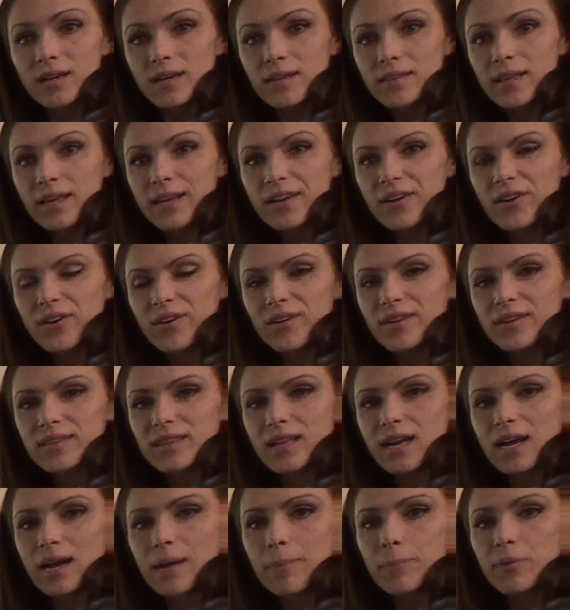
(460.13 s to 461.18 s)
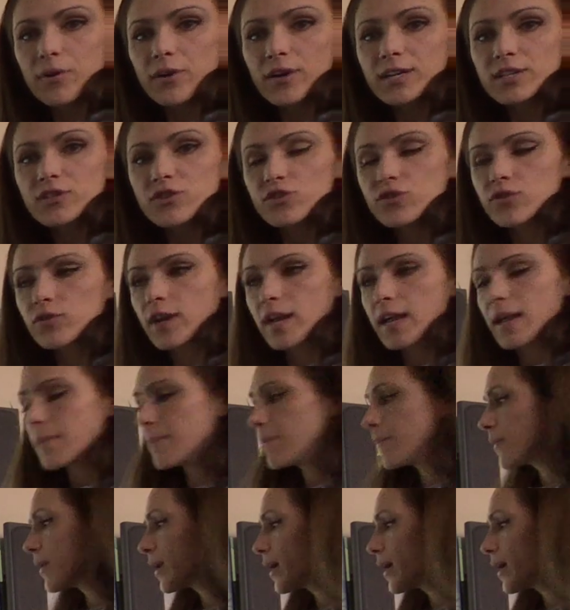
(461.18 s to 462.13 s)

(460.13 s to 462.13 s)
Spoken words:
they call it the upper extreme,